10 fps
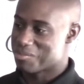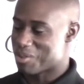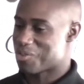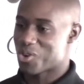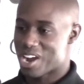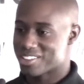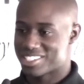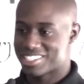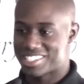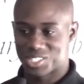Before I
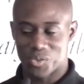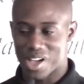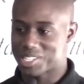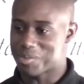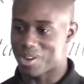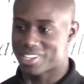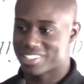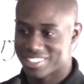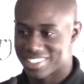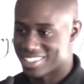was just this
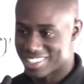well-spoken,